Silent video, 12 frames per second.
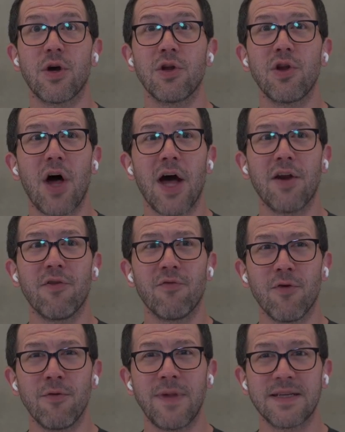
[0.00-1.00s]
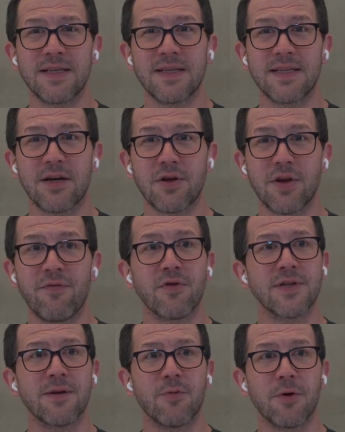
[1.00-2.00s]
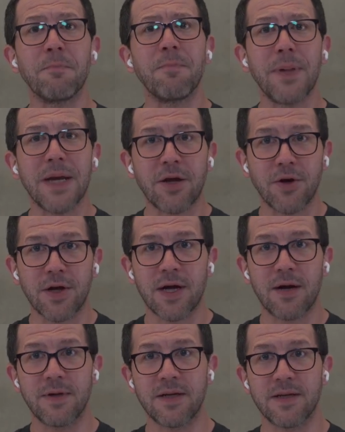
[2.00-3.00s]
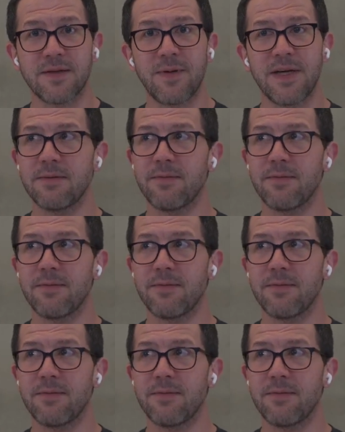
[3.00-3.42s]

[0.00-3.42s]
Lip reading: a lot of room necessarily for someone bigger to come into the space.